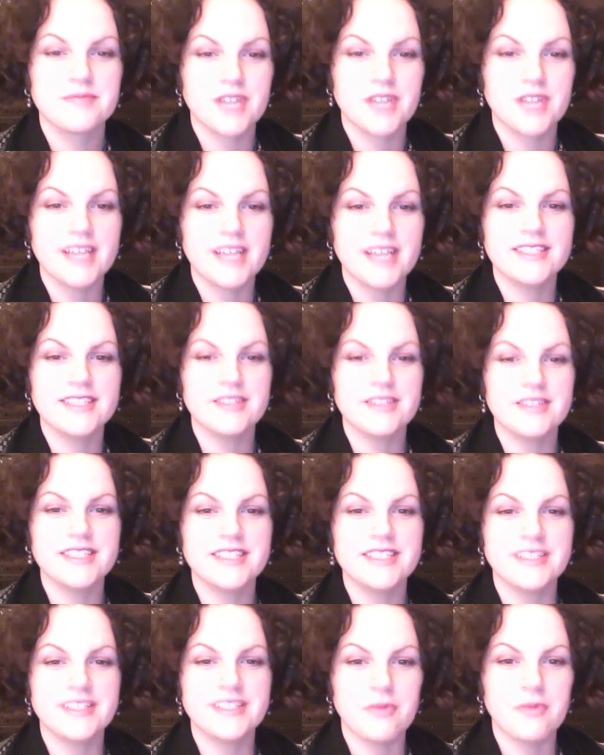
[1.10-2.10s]
trying to do
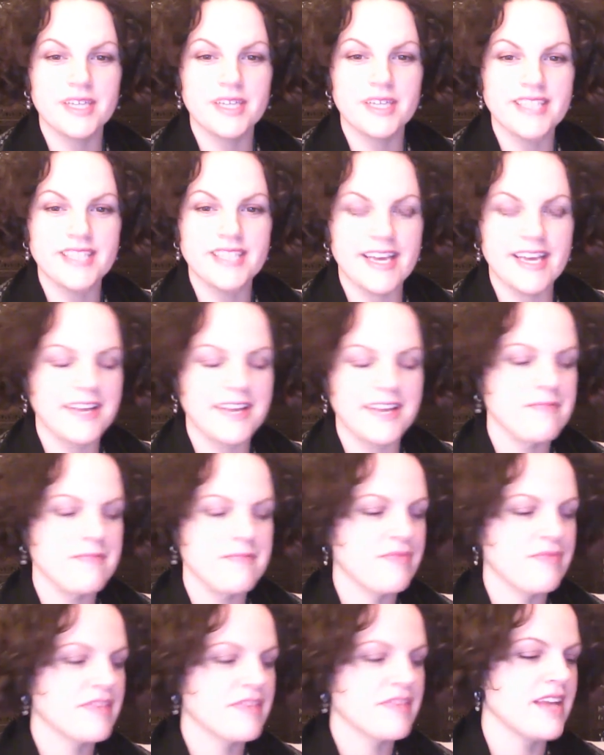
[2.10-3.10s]
this in one take.
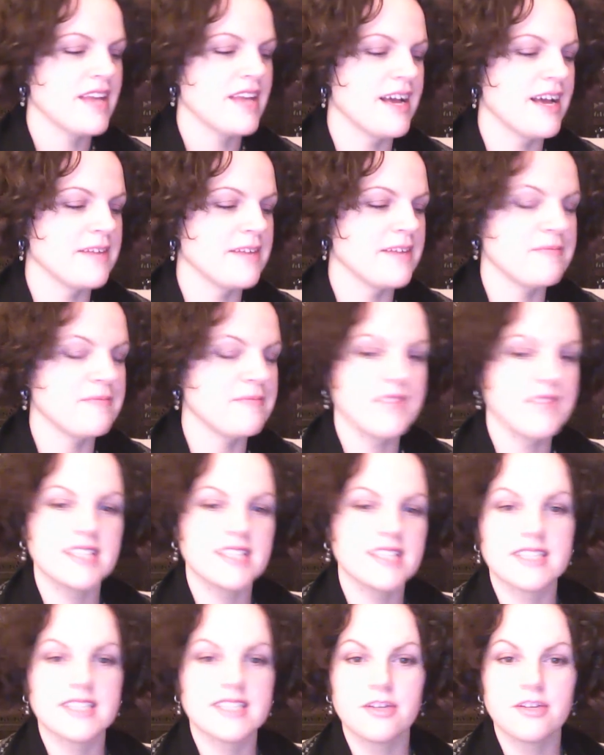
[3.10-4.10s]

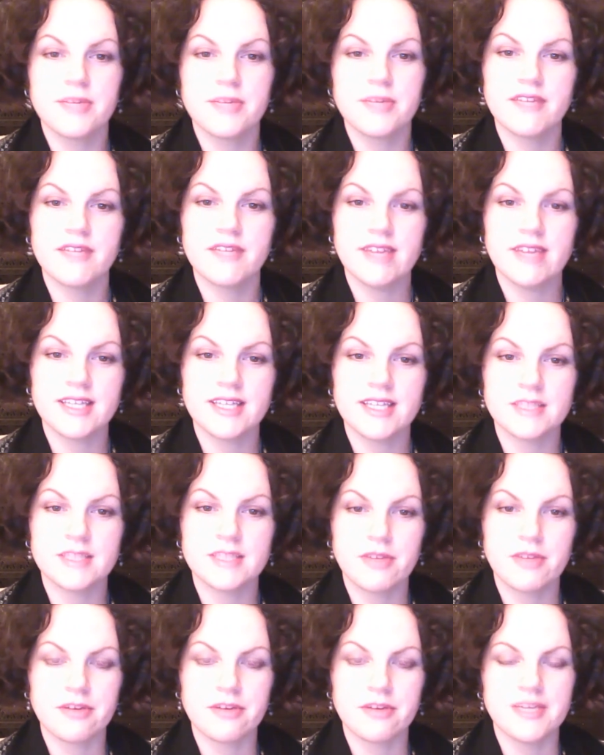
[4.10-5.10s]
It's a little bit of an
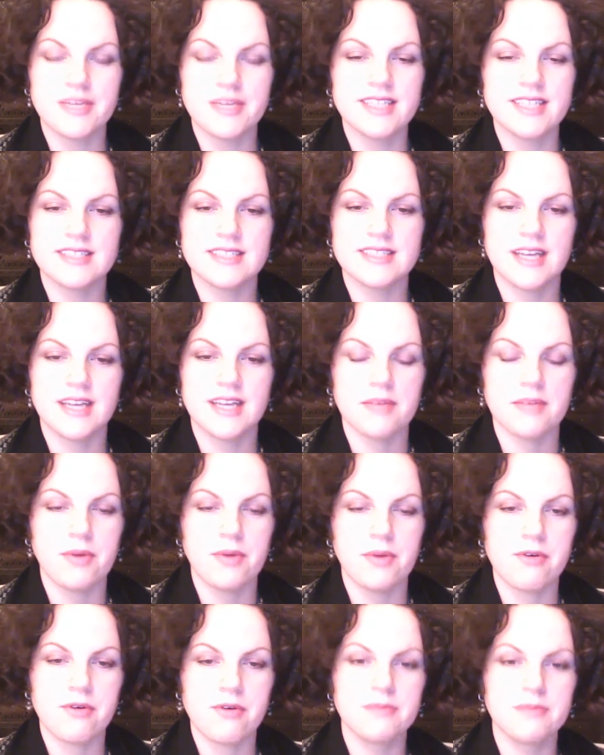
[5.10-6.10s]
experiment. It's an
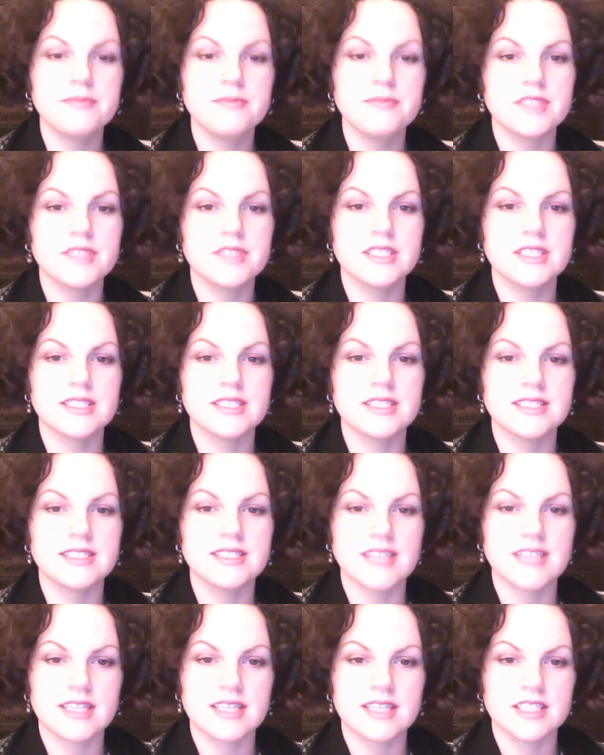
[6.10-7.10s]
unpoem, just a
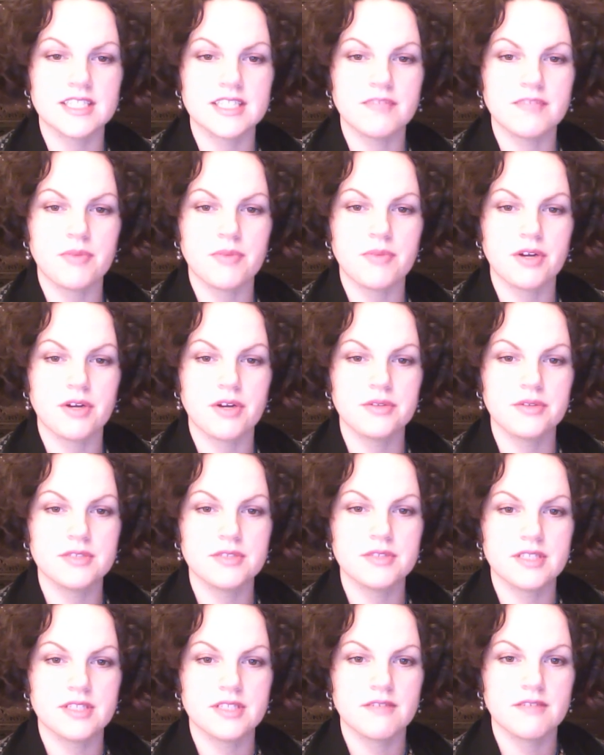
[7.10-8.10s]
section of
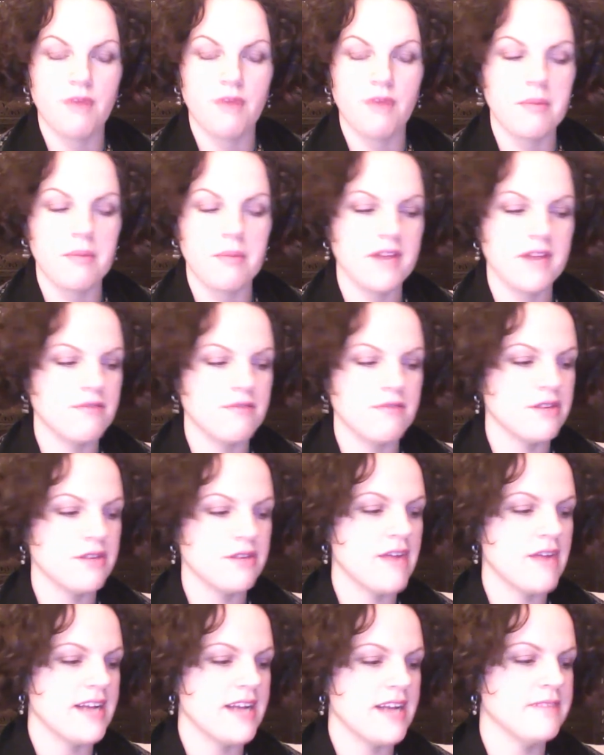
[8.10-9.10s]
prose from my free
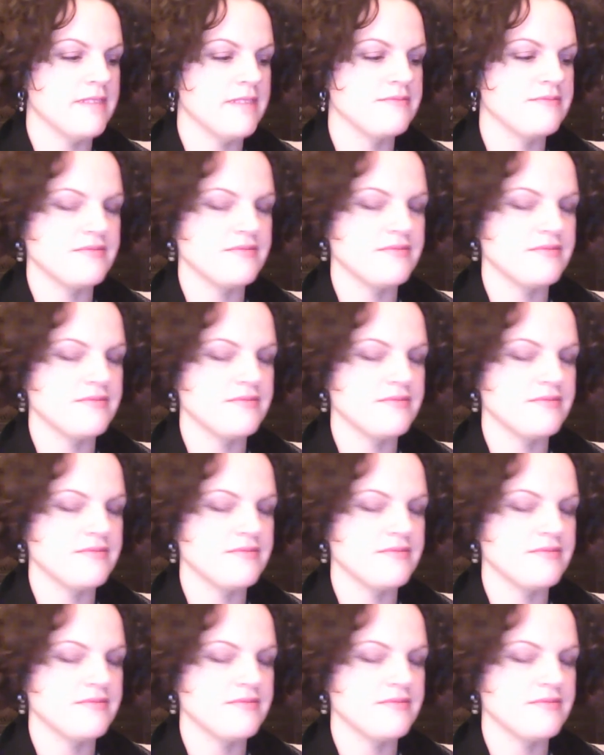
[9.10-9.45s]
writing.